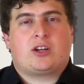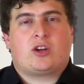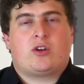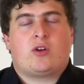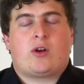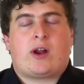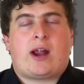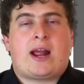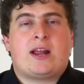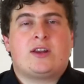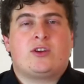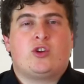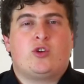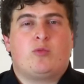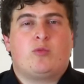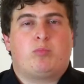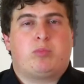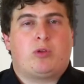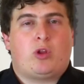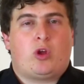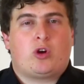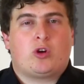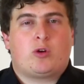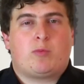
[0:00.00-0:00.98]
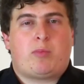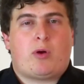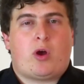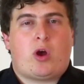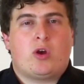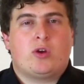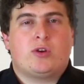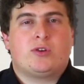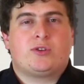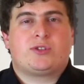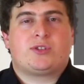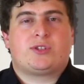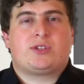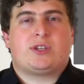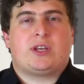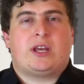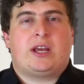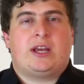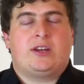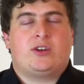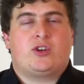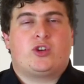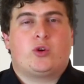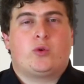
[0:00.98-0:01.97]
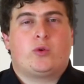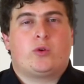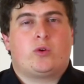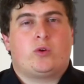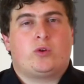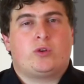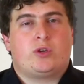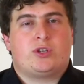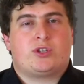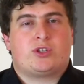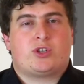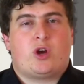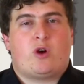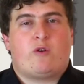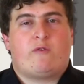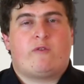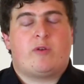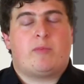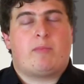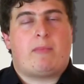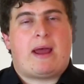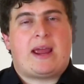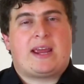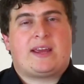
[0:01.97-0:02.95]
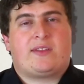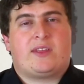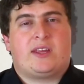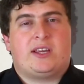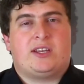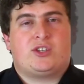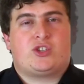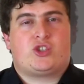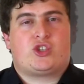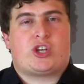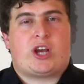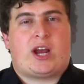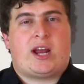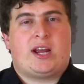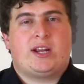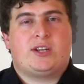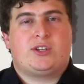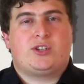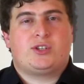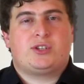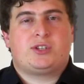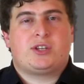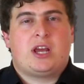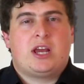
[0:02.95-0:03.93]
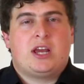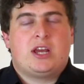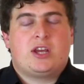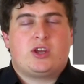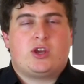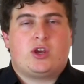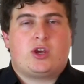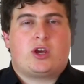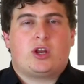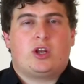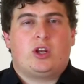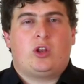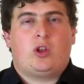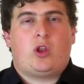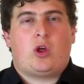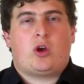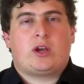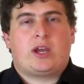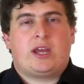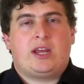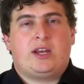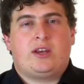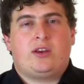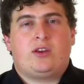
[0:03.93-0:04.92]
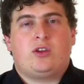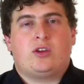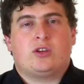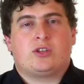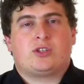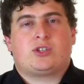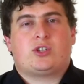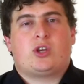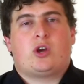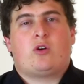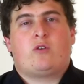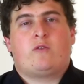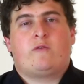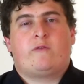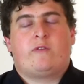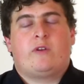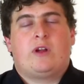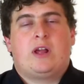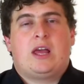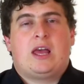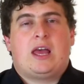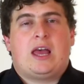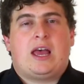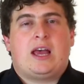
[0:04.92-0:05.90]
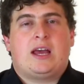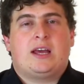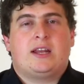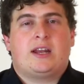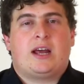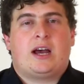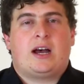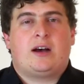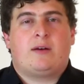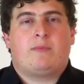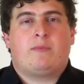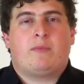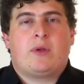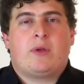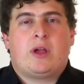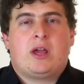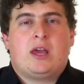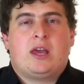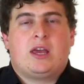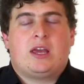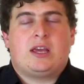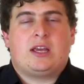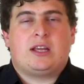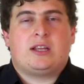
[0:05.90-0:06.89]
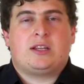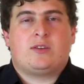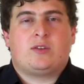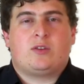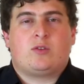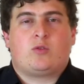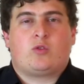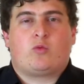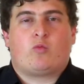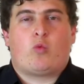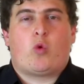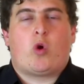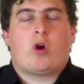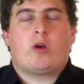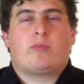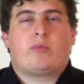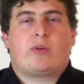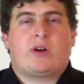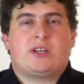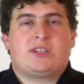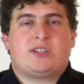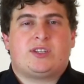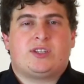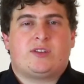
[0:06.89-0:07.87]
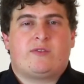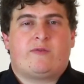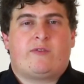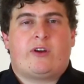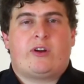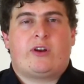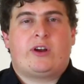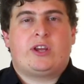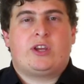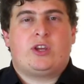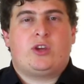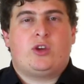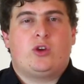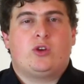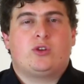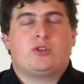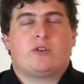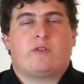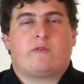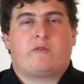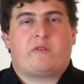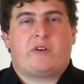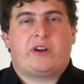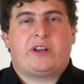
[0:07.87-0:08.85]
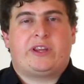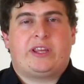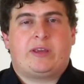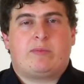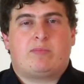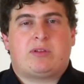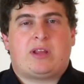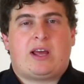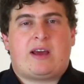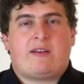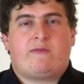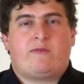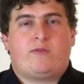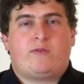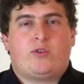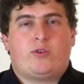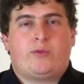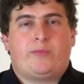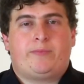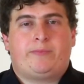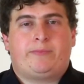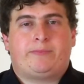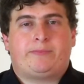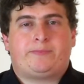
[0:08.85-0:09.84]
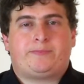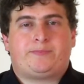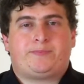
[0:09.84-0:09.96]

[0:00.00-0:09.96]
create new blog posts and do it all yourself and make these changes. You can log in yourself, and WordPress is a very user-friendly platform.